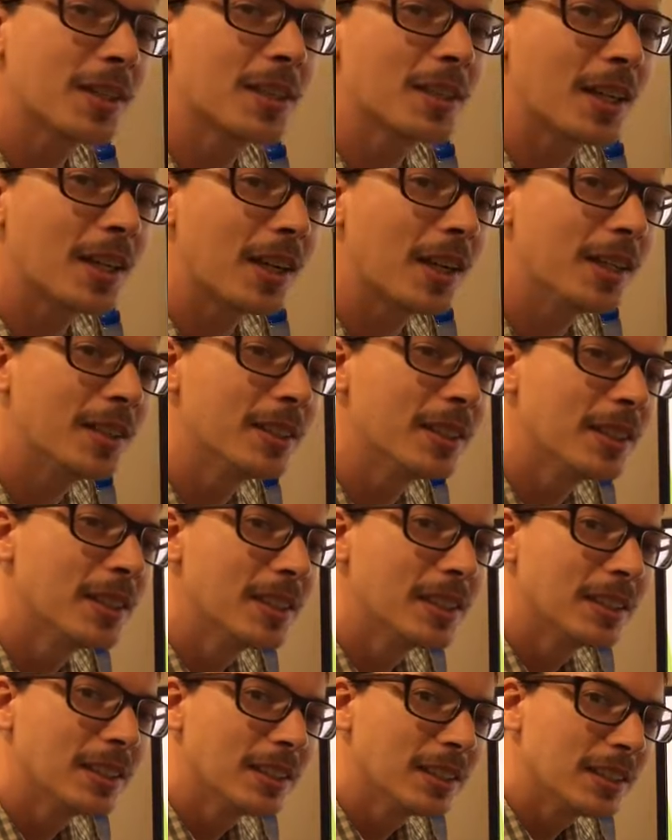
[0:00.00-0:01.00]
there,
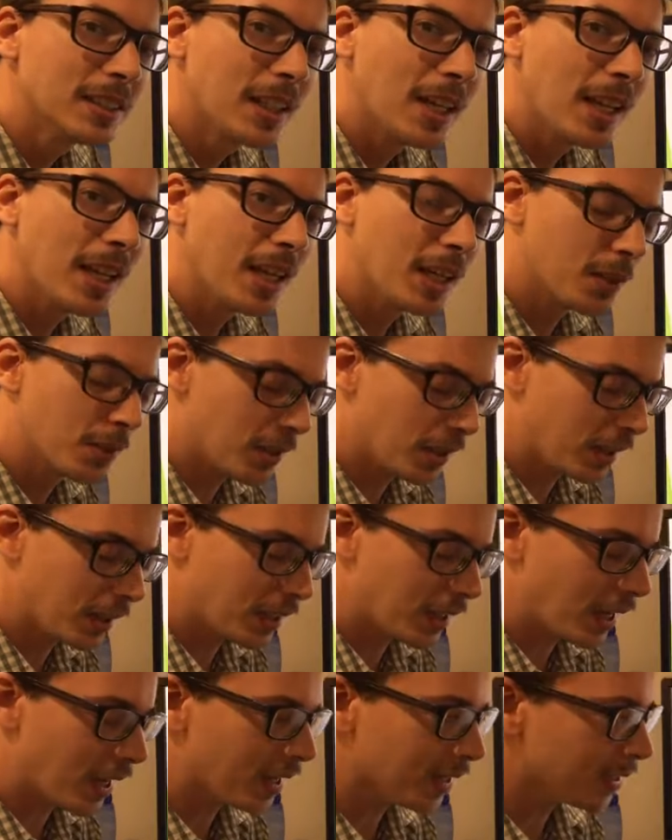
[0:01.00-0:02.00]
angry
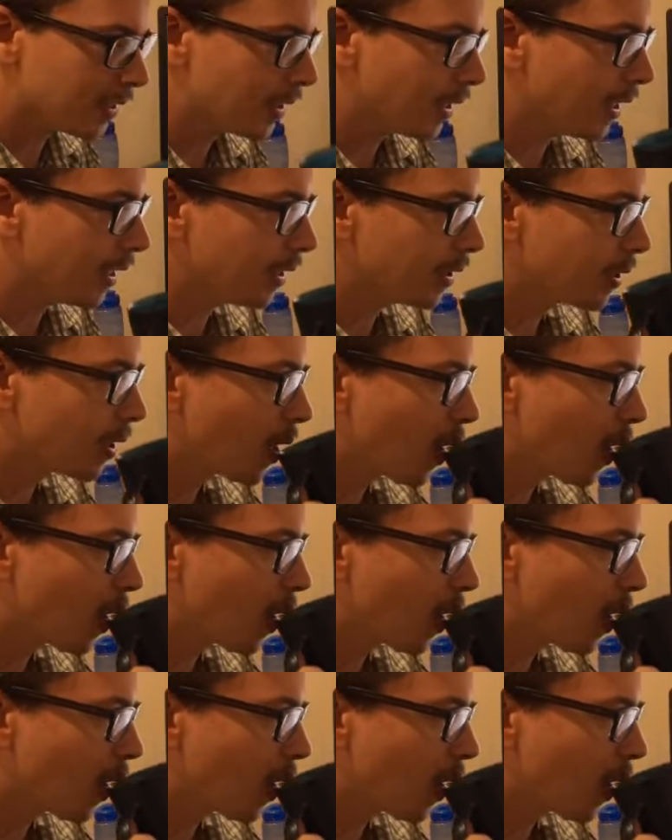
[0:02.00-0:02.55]
and tight.